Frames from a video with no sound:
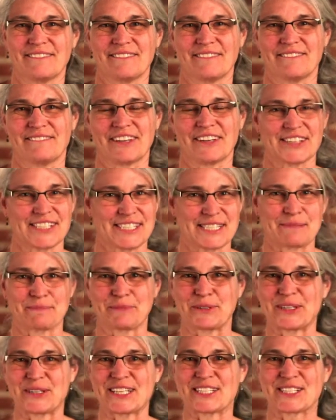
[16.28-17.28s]
Very
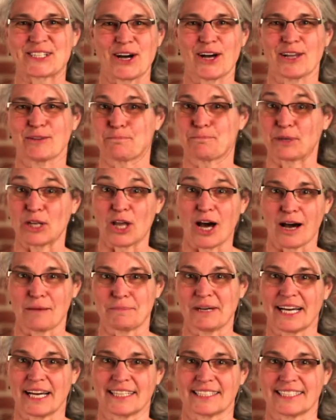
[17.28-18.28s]
simple. It's called blob
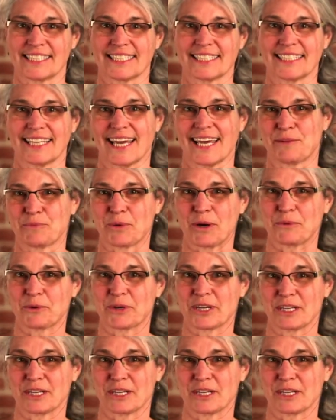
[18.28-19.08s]
hunting, and what we're